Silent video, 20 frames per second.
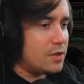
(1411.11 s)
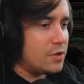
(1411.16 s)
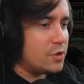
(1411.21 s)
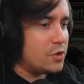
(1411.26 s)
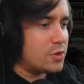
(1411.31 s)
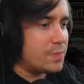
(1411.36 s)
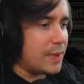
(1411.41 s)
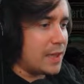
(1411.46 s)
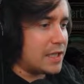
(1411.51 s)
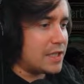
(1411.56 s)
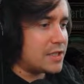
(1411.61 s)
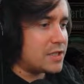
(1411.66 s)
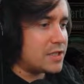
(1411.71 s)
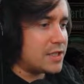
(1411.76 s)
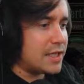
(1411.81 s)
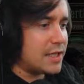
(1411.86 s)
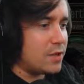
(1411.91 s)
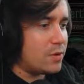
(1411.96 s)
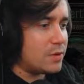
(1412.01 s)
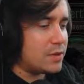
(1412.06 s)
Use a bandage
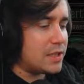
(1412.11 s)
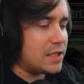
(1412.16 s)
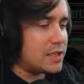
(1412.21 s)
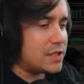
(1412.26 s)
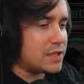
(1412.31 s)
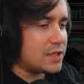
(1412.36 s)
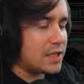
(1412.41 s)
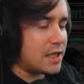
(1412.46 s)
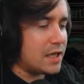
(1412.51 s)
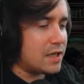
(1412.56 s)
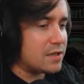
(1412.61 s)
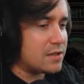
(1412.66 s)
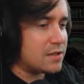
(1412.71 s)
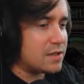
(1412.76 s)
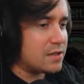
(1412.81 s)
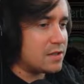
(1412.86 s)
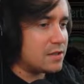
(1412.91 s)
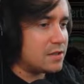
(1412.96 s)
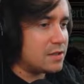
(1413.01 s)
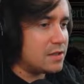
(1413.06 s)
to heal an injured
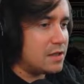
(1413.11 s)
character.